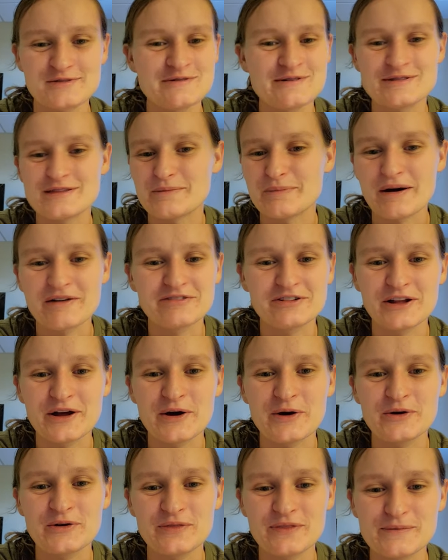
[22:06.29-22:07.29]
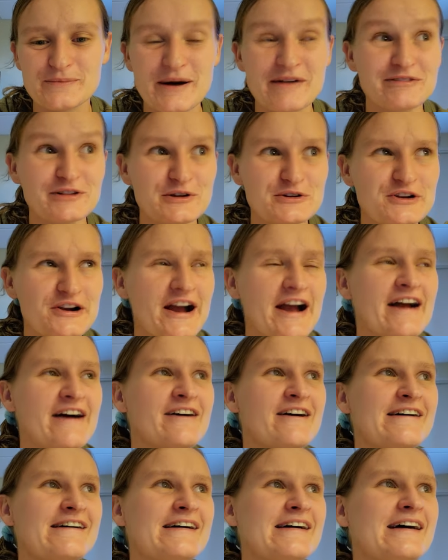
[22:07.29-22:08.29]
We went to Buffalo, the Buffalo
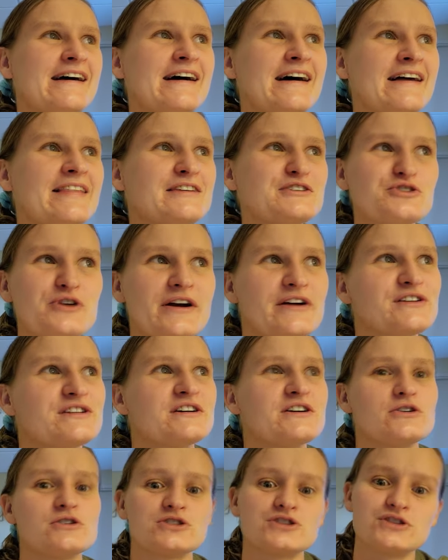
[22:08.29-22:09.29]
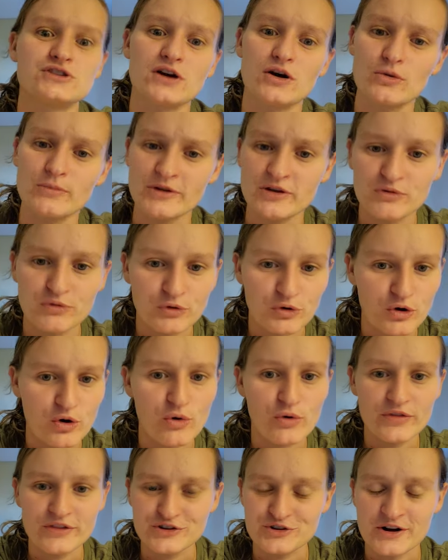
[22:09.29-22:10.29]
Trail, the trails here are so beautiful.
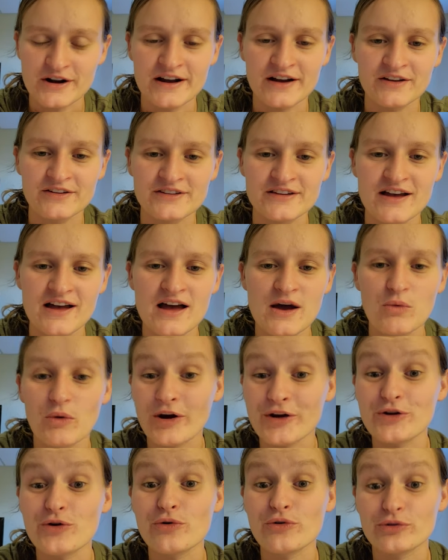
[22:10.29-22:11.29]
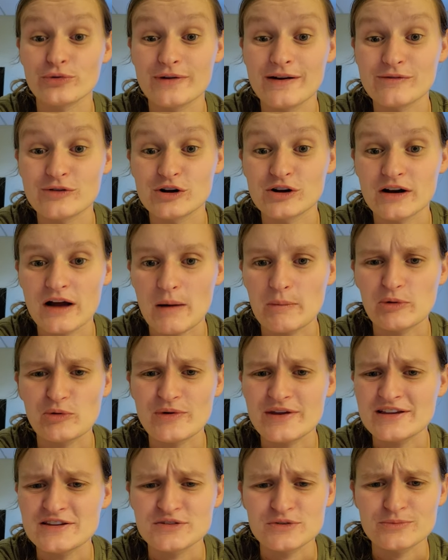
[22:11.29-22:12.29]
Go on the trails. We're gonna go on the river a couple
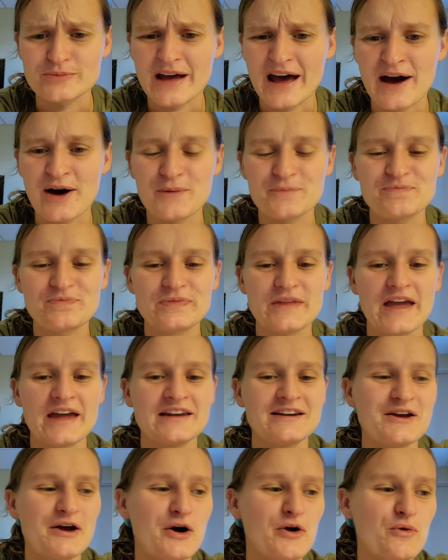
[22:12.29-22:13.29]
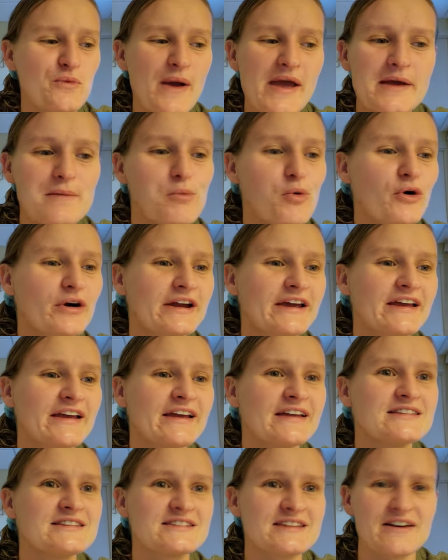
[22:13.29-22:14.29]
weeks from now and go
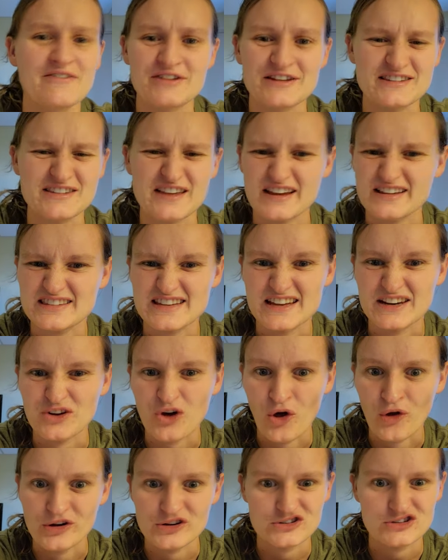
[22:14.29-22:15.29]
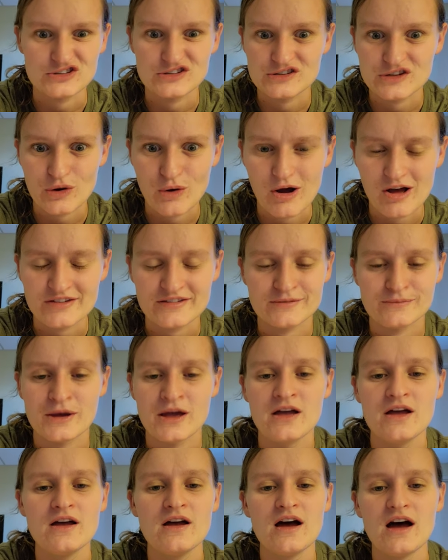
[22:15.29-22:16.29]
wakeboarding and stuff. And it's like ten dollars. It's so awesome.
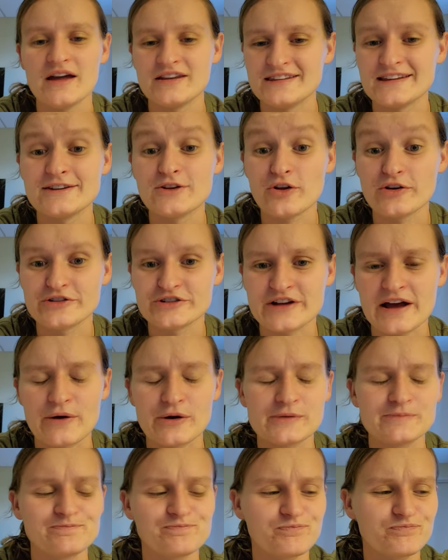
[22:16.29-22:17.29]
Ten dollars an hour.